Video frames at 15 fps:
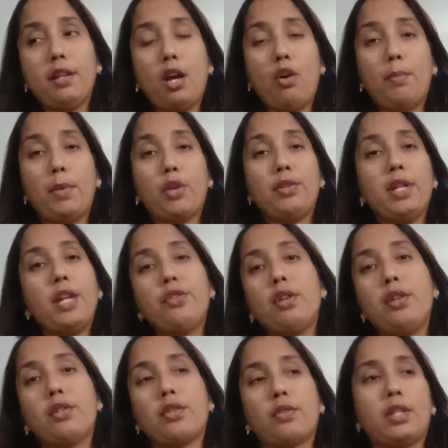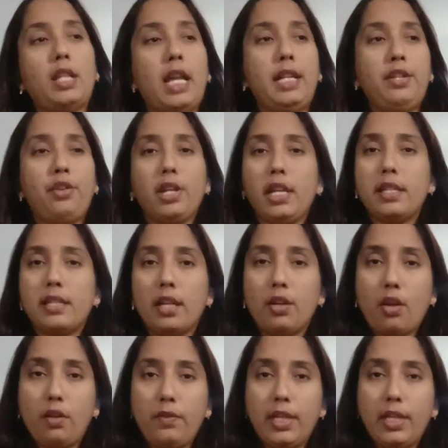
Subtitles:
now about natural resources like trees and all